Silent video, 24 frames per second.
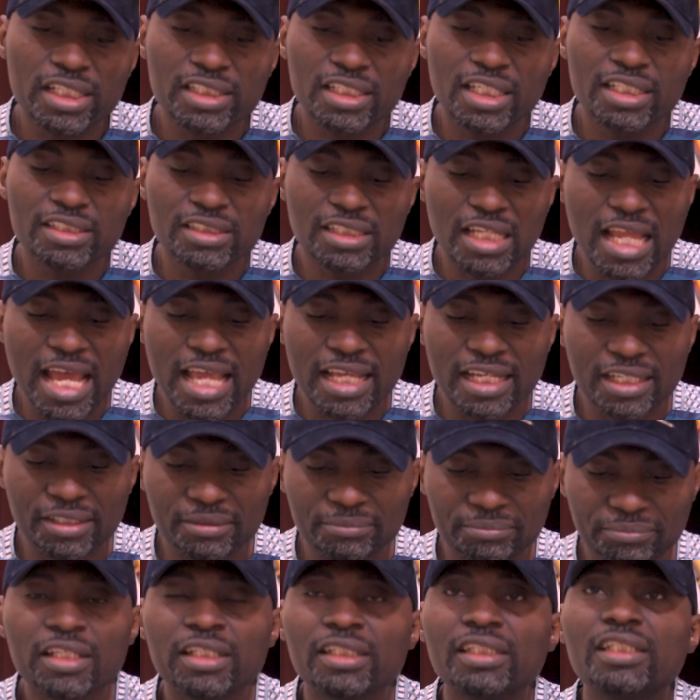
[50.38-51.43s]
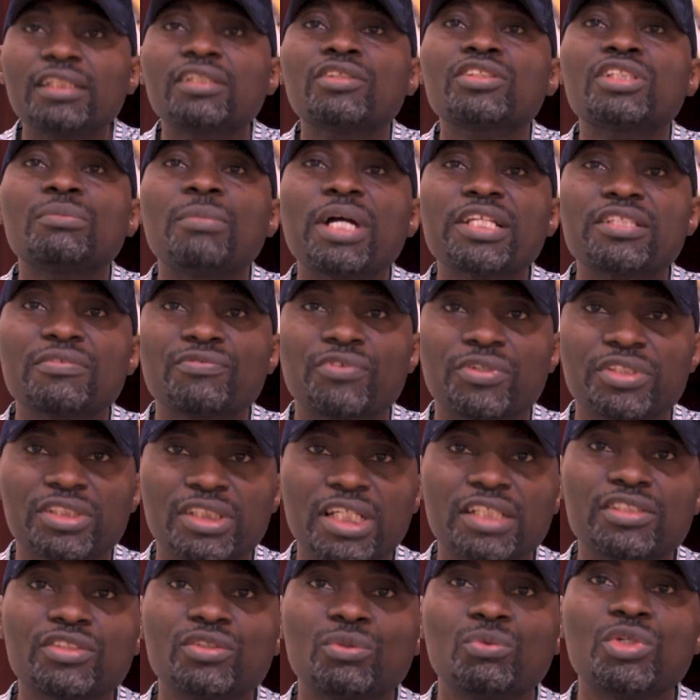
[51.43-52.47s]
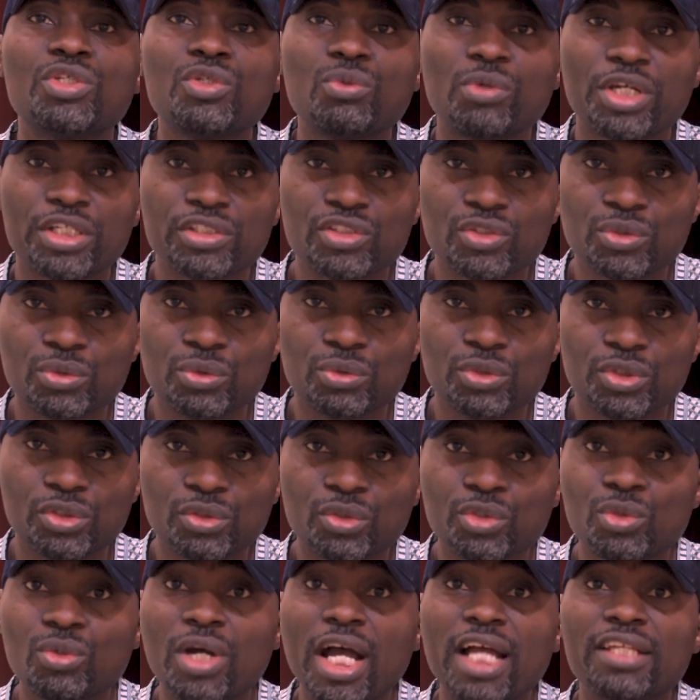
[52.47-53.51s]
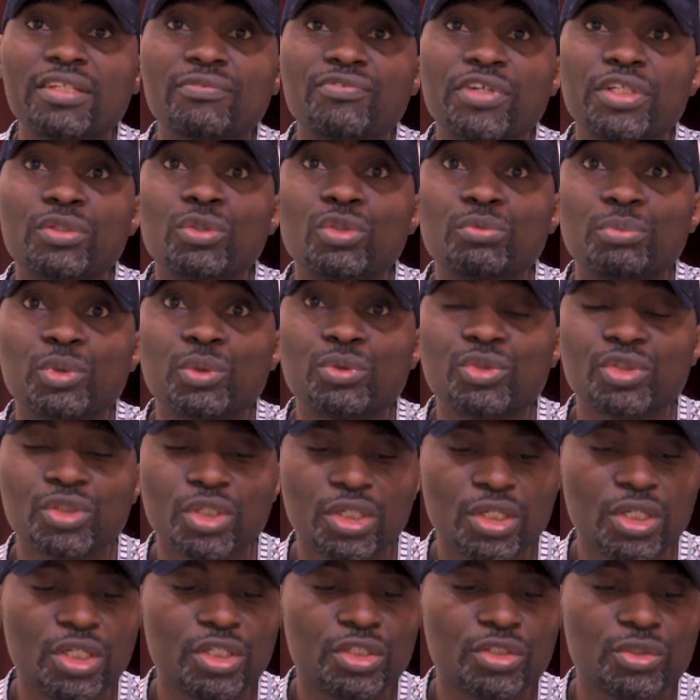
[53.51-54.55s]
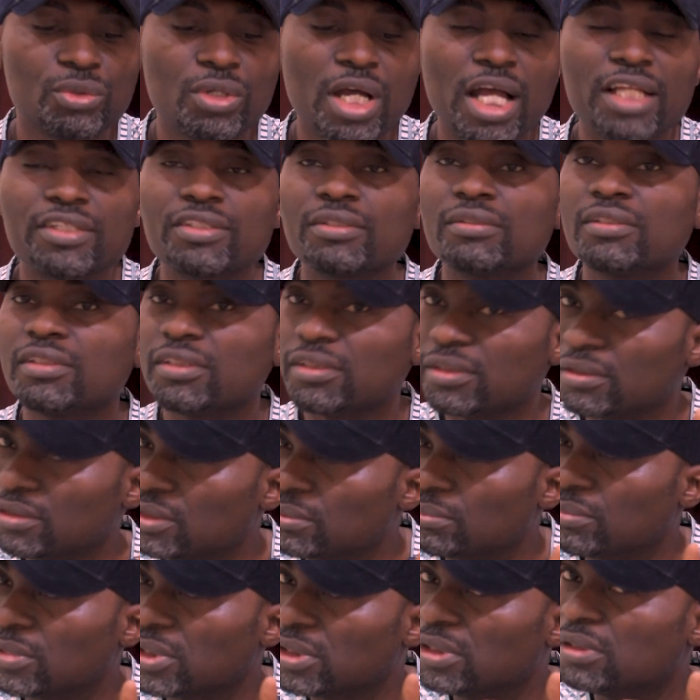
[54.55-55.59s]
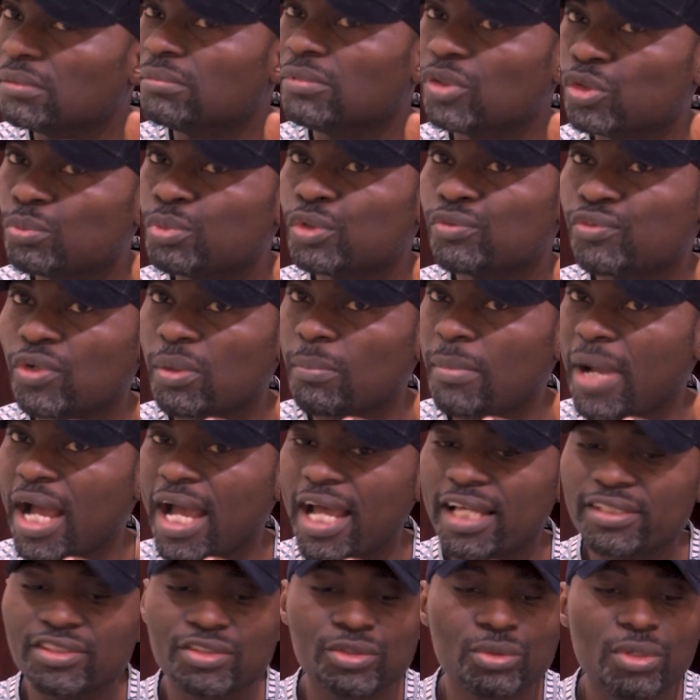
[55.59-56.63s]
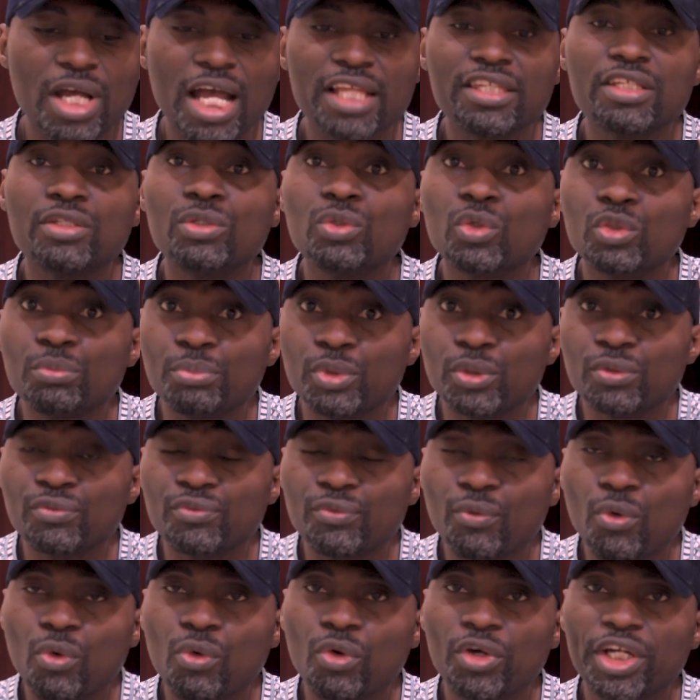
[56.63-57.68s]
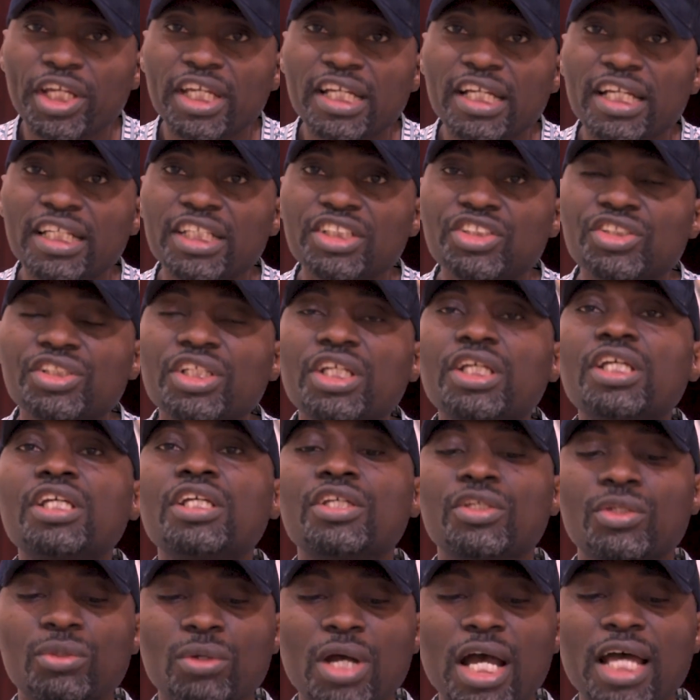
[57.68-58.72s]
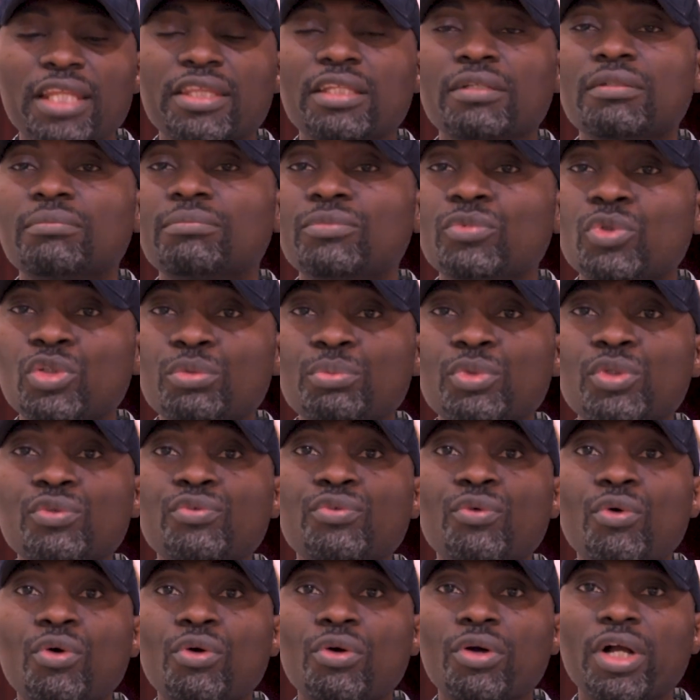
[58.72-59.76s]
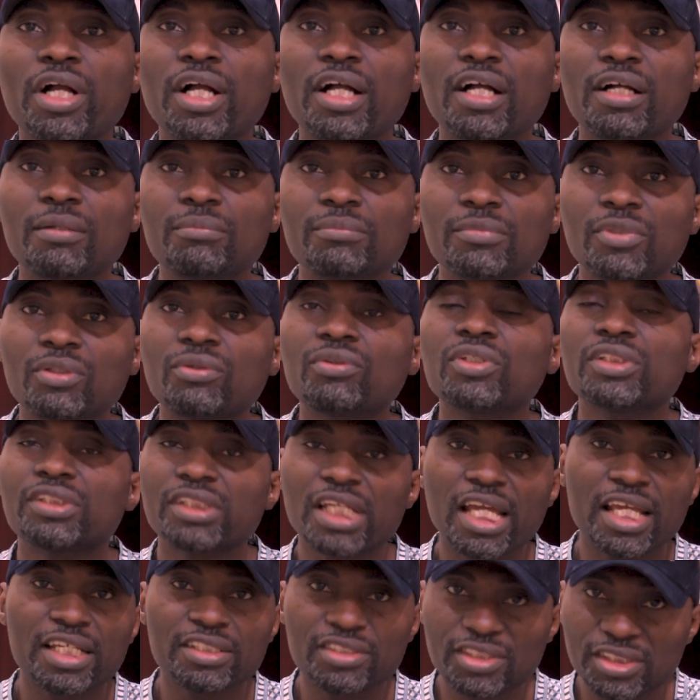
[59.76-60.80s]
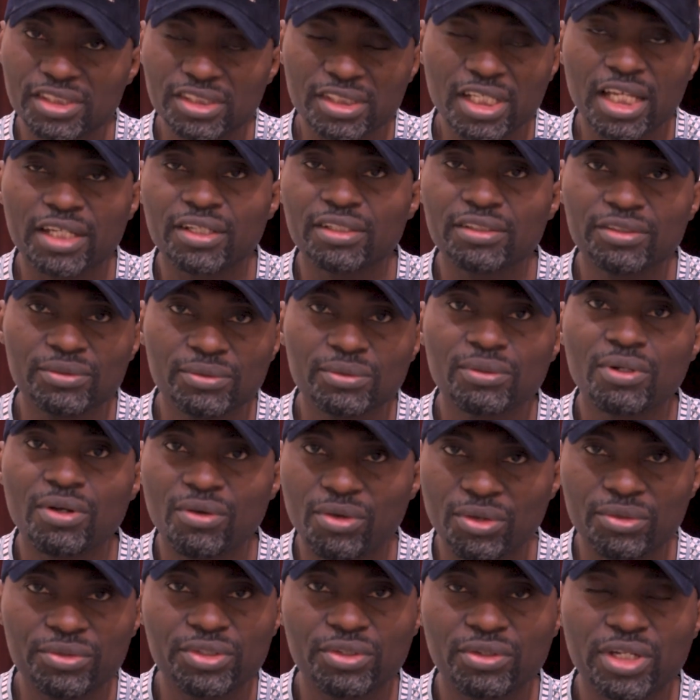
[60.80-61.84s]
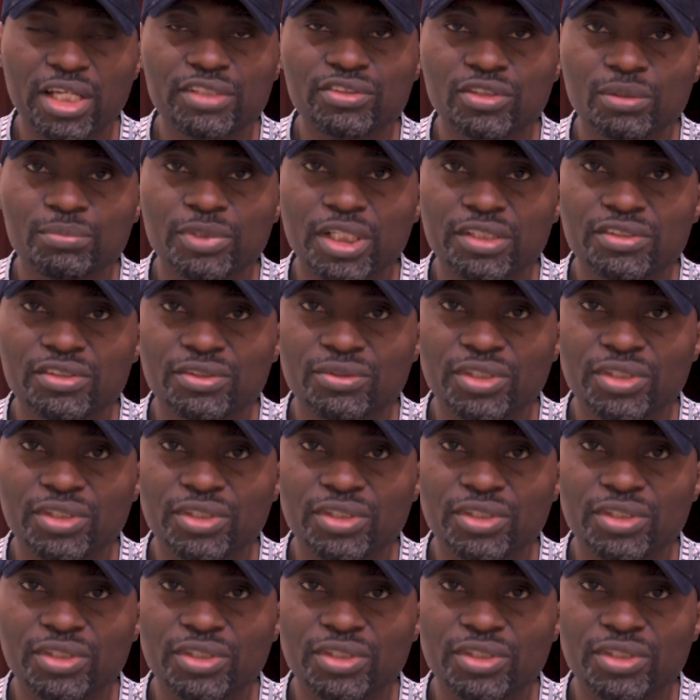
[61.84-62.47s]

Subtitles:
is like, just imagine for instance, when you were in school, you had different notebooks. You had the notebook for maths, you had the notebook for English, you had the notebook for sciences, and all the other subjects.